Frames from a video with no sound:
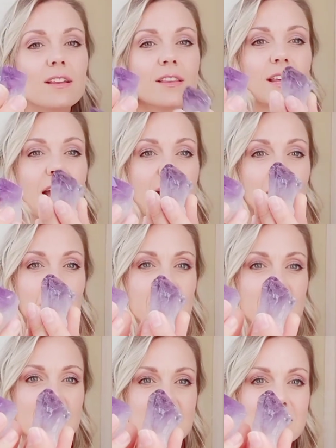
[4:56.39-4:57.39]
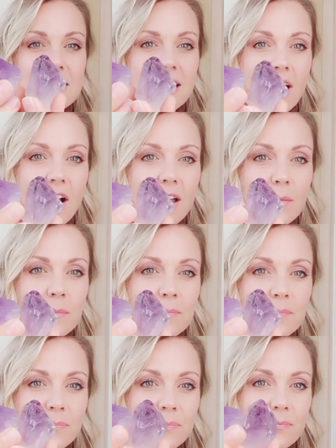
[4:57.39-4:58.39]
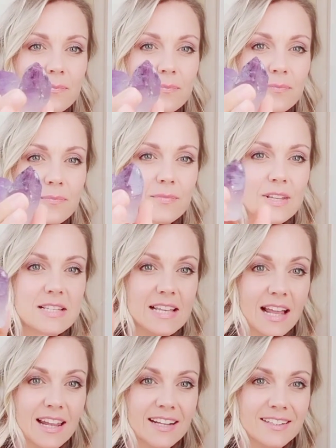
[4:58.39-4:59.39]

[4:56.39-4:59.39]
amethysts that I'm selling.